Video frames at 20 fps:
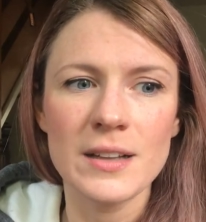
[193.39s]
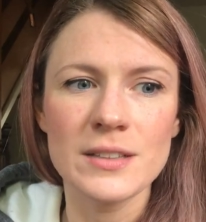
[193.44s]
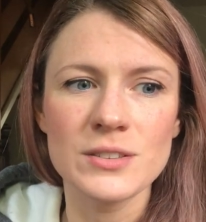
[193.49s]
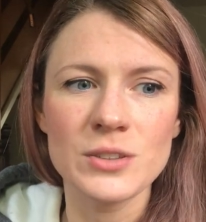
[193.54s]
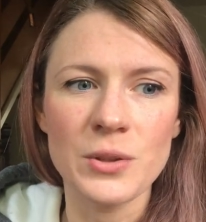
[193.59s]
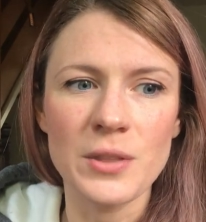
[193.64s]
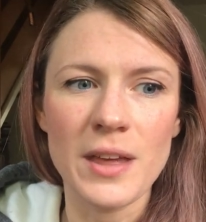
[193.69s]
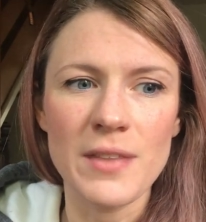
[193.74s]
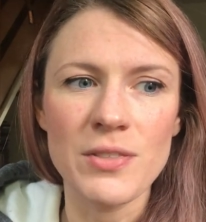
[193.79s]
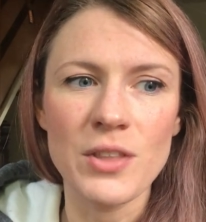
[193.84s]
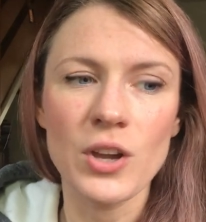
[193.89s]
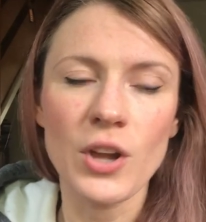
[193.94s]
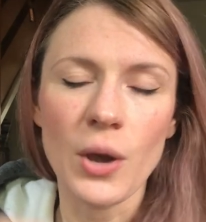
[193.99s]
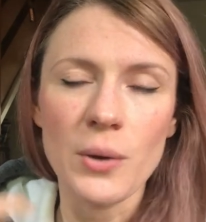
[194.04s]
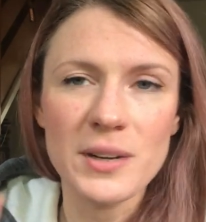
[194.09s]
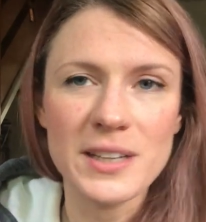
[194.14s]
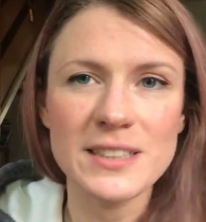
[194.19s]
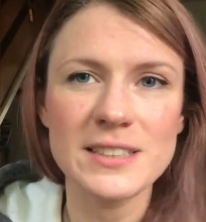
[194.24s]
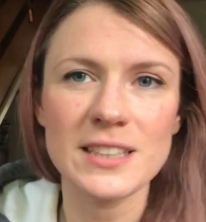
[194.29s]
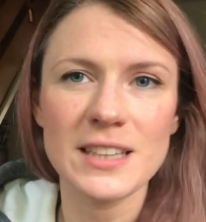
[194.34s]
So then they're
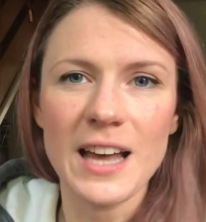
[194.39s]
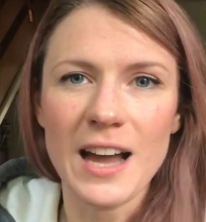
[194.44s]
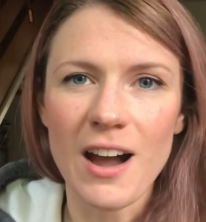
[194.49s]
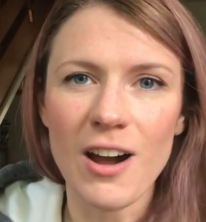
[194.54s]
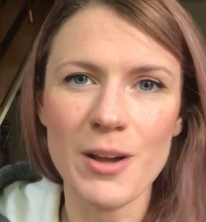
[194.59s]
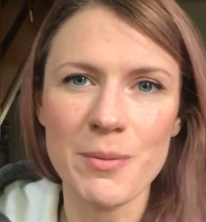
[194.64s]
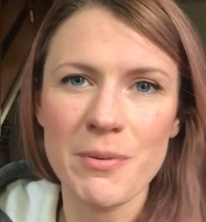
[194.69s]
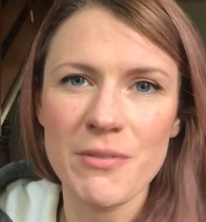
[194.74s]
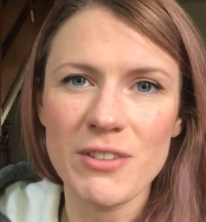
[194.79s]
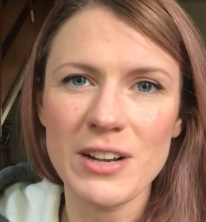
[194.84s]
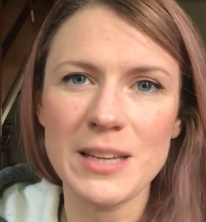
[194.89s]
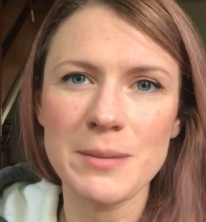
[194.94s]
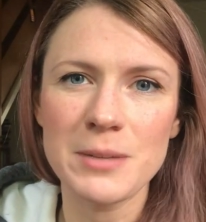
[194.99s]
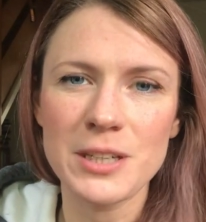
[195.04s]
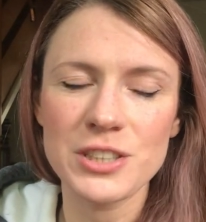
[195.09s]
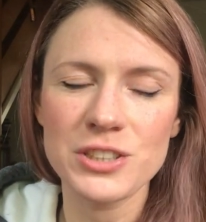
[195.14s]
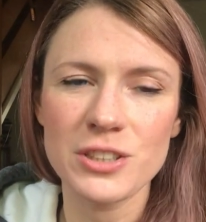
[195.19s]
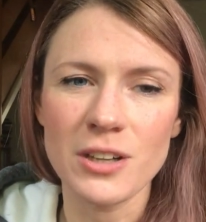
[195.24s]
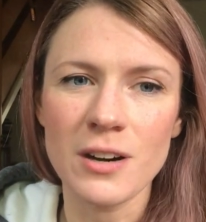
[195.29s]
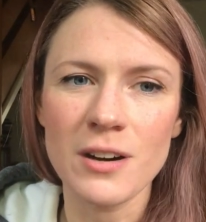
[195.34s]
going into that
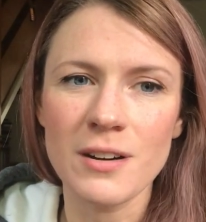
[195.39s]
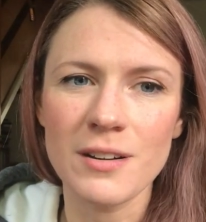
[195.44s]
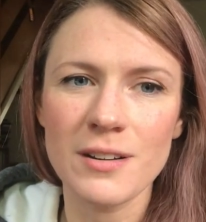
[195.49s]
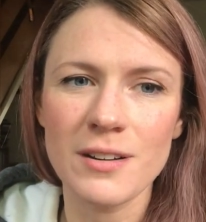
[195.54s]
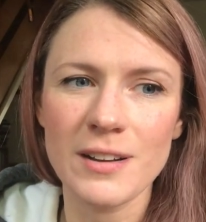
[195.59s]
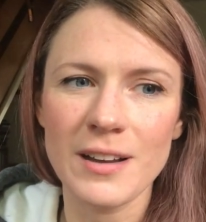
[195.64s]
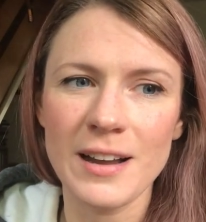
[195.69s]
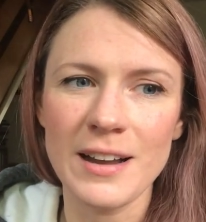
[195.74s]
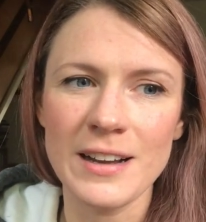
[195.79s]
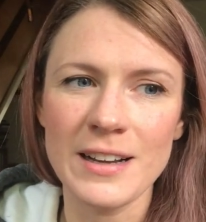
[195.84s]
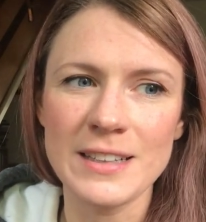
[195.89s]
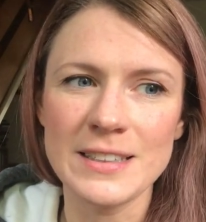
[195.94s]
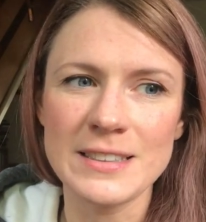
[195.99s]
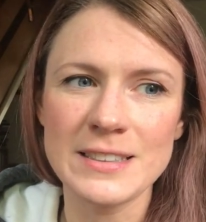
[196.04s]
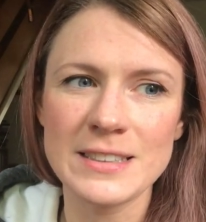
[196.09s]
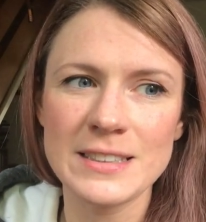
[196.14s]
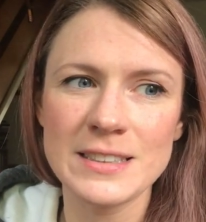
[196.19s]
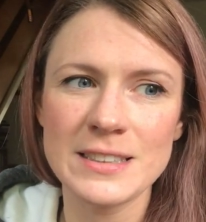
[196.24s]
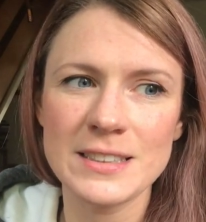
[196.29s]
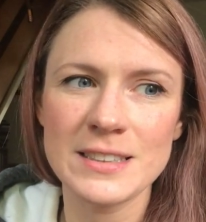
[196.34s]
hypovolemic shock
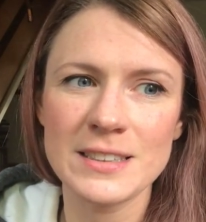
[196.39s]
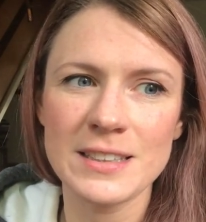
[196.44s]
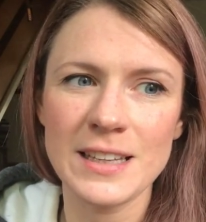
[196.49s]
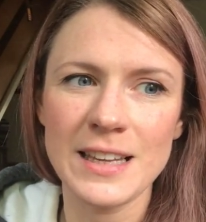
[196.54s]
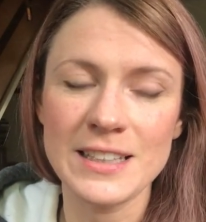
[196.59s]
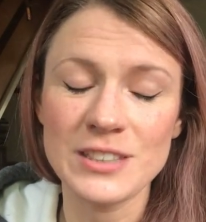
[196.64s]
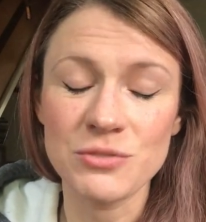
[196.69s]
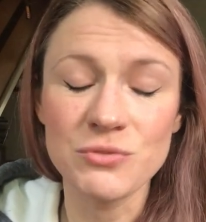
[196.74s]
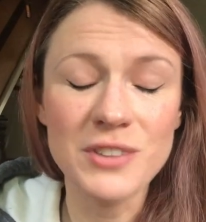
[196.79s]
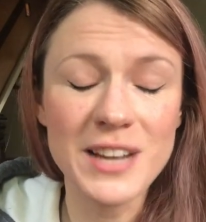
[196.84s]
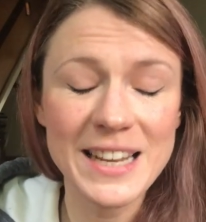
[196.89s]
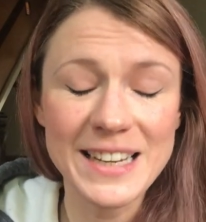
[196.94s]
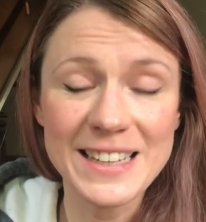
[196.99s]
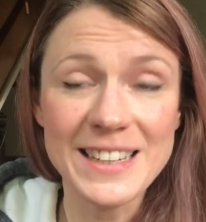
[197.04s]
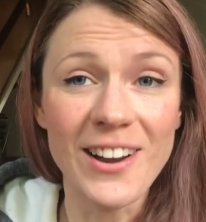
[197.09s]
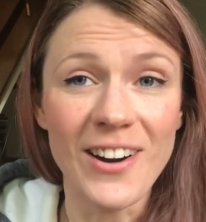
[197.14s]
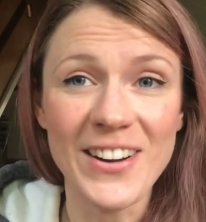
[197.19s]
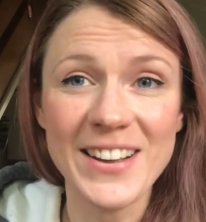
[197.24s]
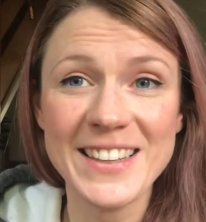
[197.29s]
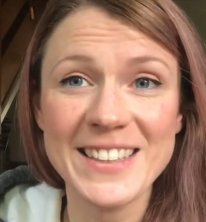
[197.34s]
and it's really
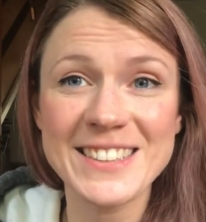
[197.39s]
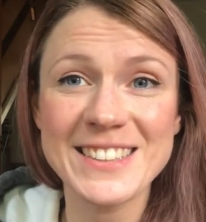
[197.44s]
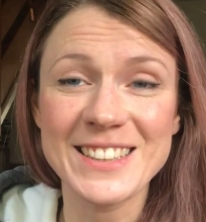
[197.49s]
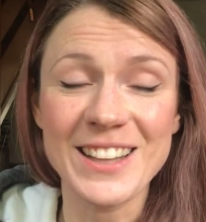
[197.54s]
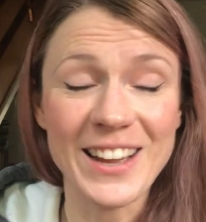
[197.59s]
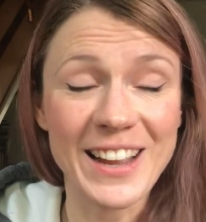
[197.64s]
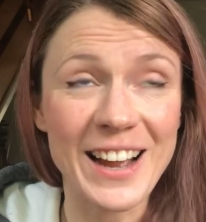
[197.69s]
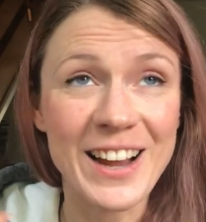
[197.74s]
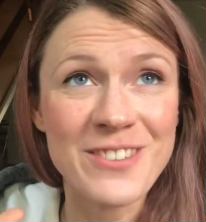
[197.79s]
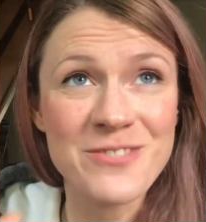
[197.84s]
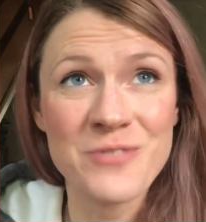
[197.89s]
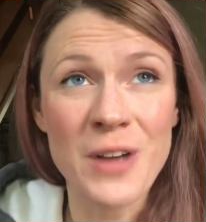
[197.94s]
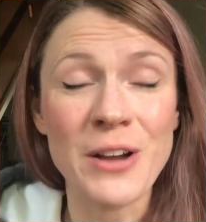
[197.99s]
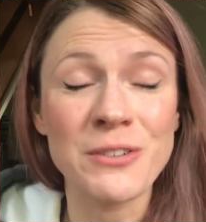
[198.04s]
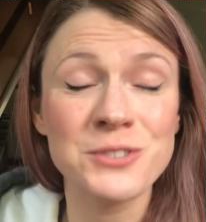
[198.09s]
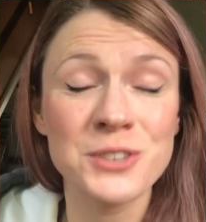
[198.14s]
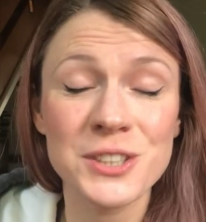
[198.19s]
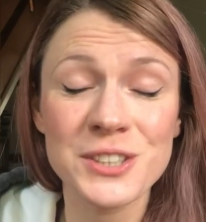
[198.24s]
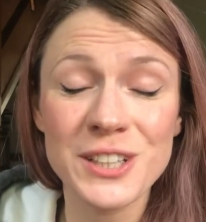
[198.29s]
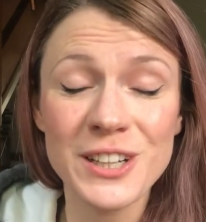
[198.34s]
nice. Like I've,
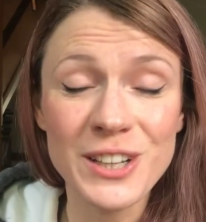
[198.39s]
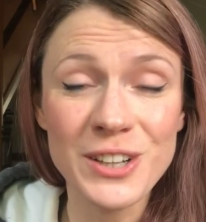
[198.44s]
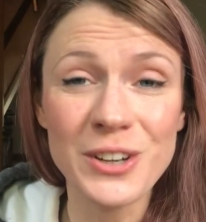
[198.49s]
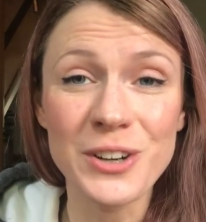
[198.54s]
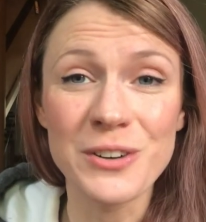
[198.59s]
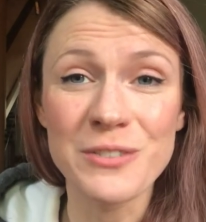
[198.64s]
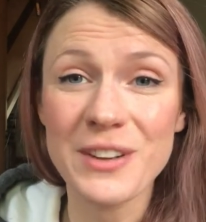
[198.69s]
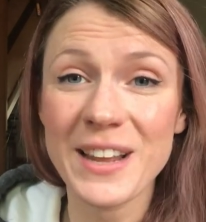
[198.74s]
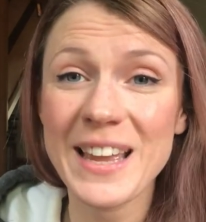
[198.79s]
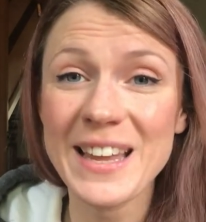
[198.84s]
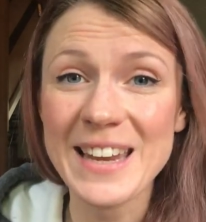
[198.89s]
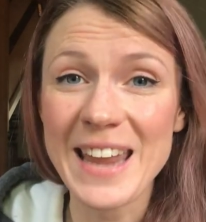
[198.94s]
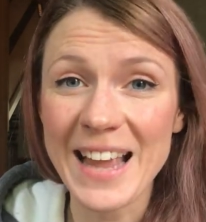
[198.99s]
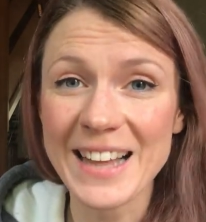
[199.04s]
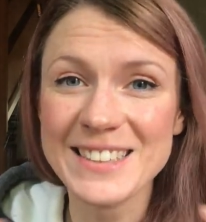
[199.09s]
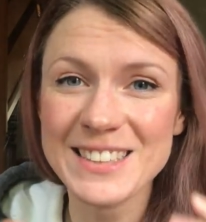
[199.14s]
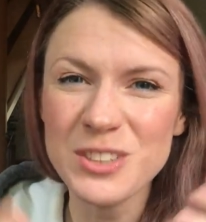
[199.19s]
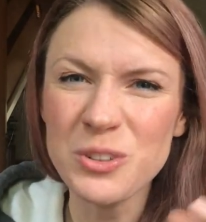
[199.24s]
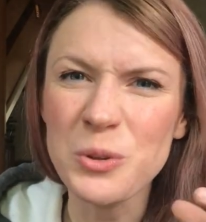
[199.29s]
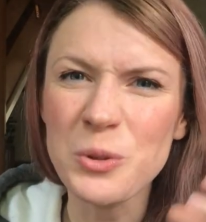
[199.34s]
I've just loved
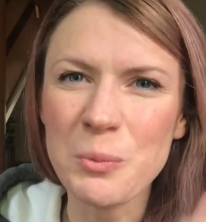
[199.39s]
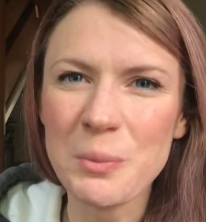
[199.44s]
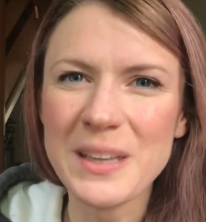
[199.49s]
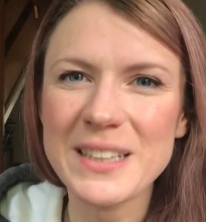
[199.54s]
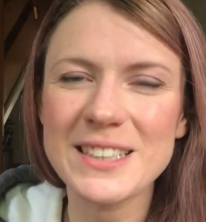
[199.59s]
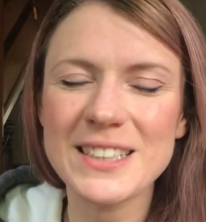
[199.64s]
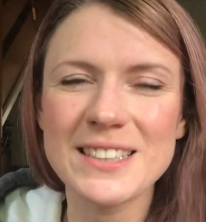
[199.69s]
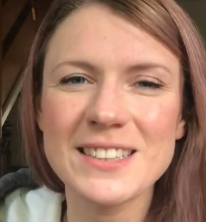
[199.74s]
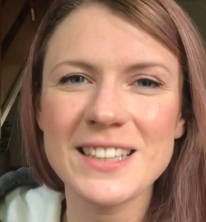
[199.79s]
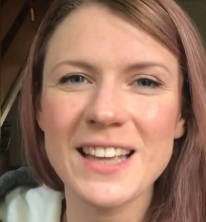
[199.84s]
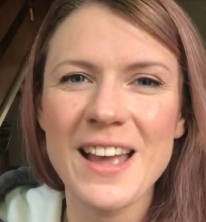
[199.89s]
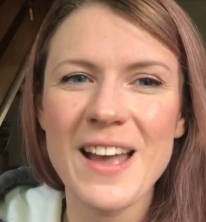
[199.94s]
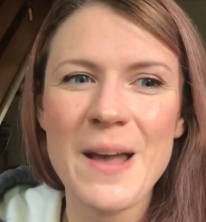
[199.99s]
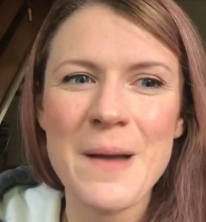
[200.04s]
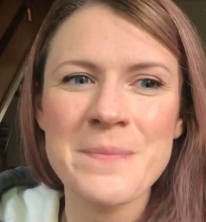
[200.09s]
connecting all the pieces.